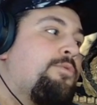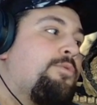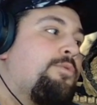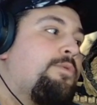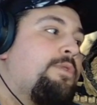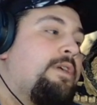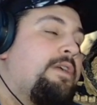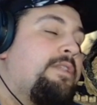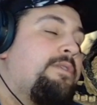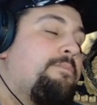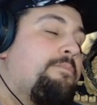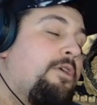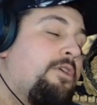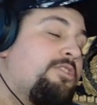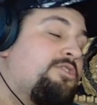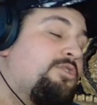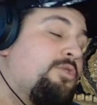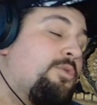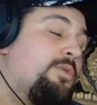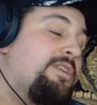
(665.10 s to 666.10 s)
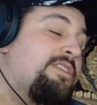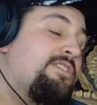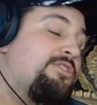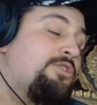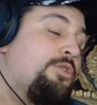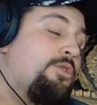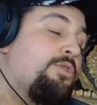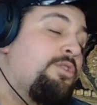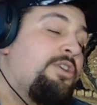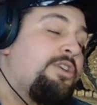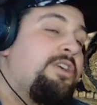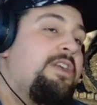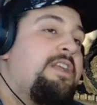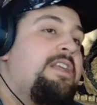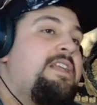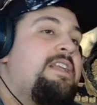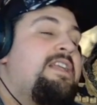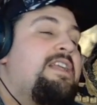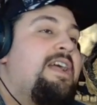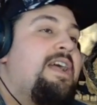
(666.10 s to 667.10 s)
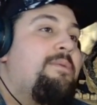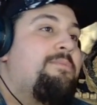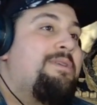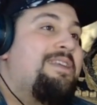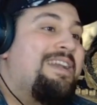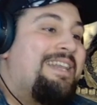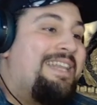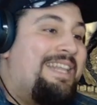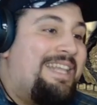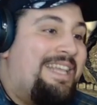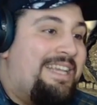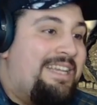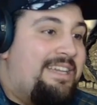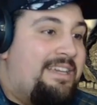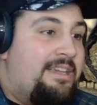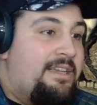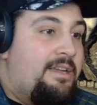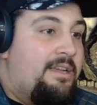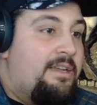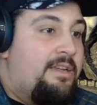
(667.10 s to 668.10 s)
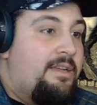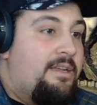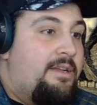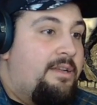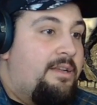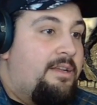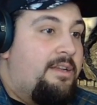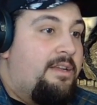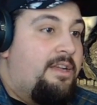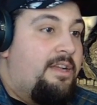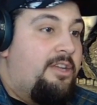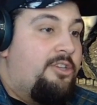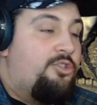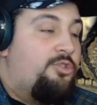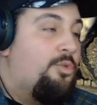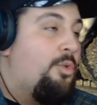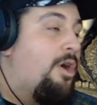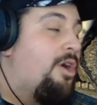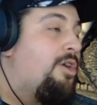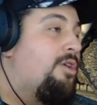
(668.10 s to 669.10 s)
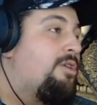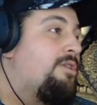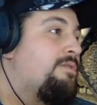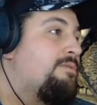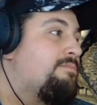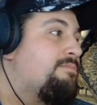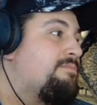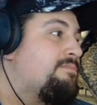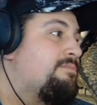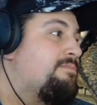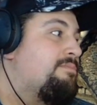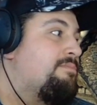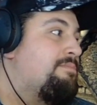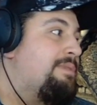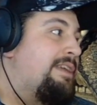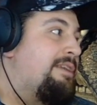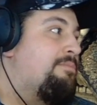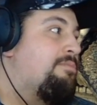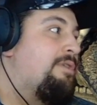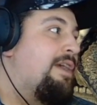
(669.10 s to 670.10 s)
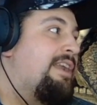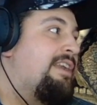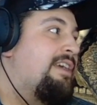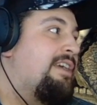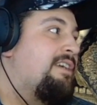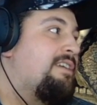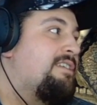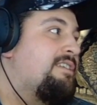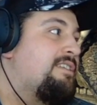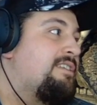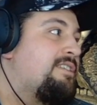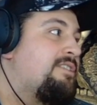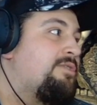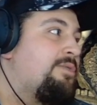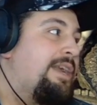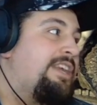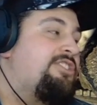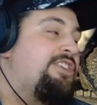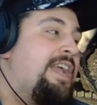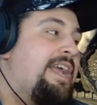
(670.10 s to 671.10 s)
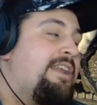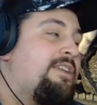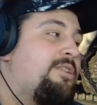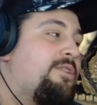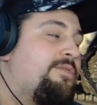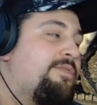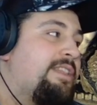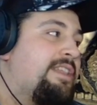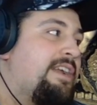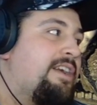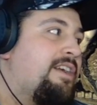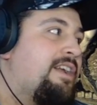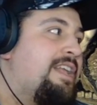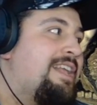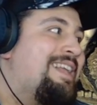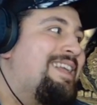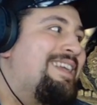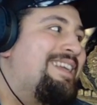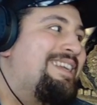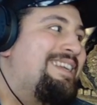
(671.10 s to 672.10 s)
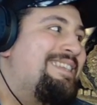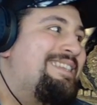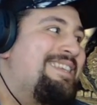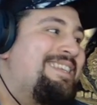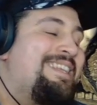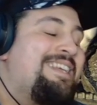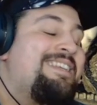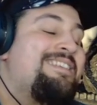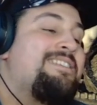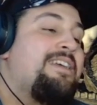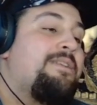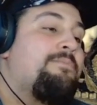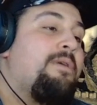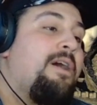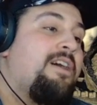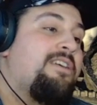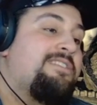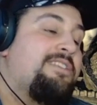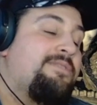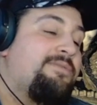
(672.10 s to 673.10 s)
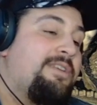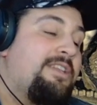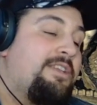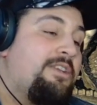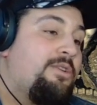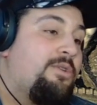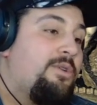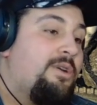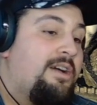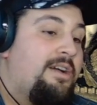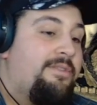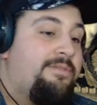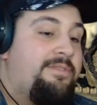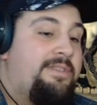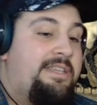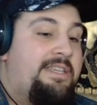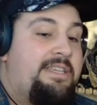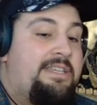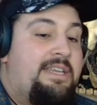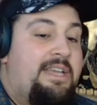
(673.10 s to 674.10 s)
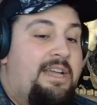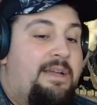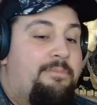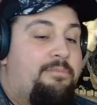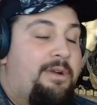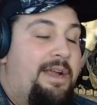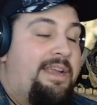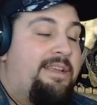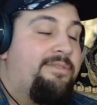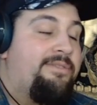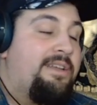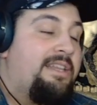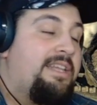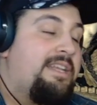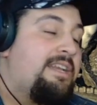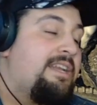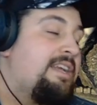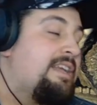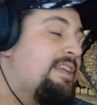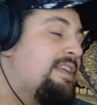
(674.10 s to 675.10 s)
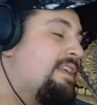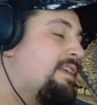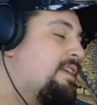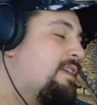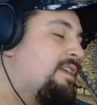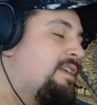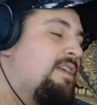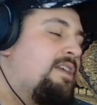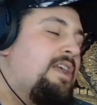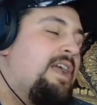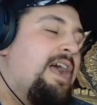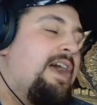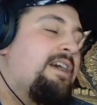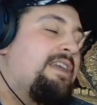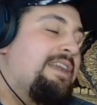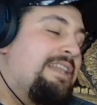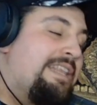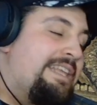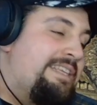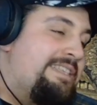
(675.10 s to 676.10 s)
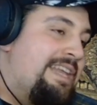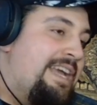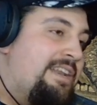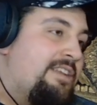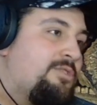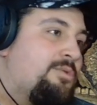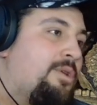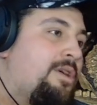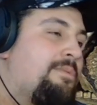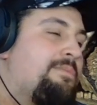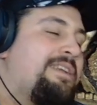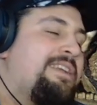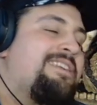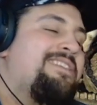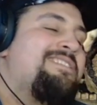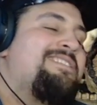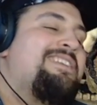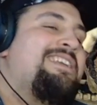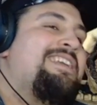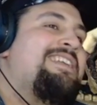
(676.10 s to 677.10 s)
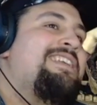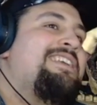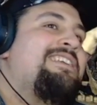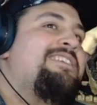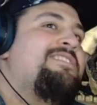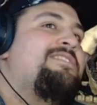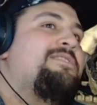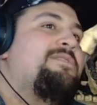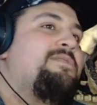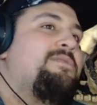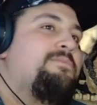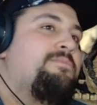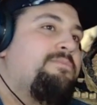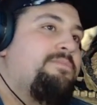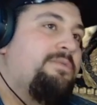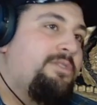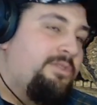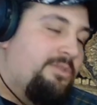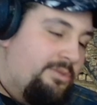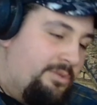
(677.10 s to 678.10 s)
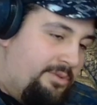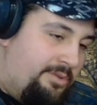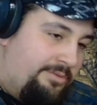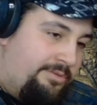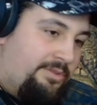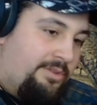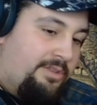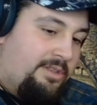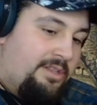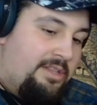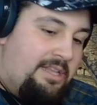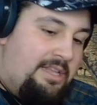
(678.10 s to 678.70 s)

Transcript: Mars Toys Joker, I'm going to link Juan Big Bretta, great channel over there. He did his unboxing video of the prank villain. I'm going to link that as well because it is beautiful.